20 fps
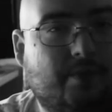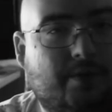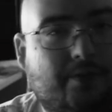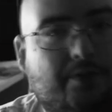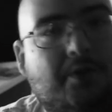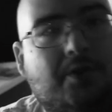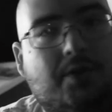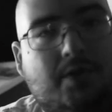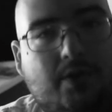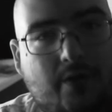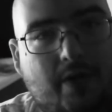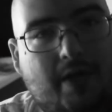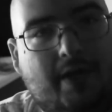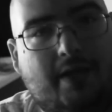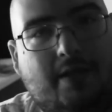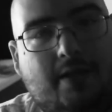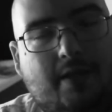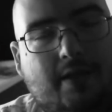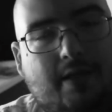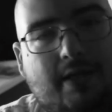the first
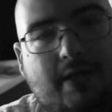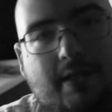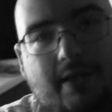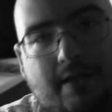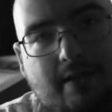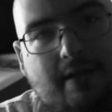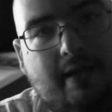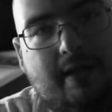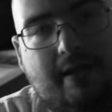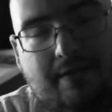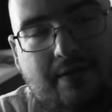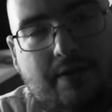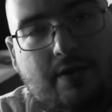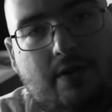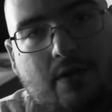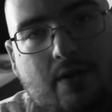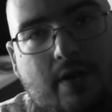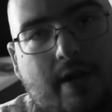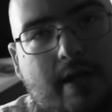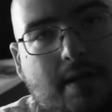donation, like if you
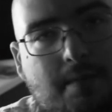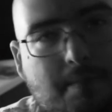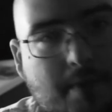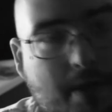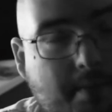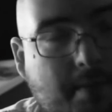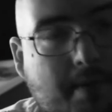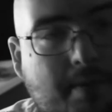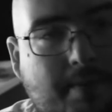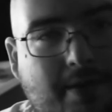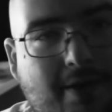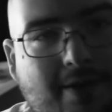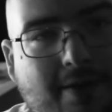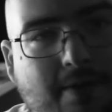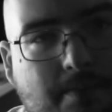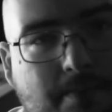donate the minimum, you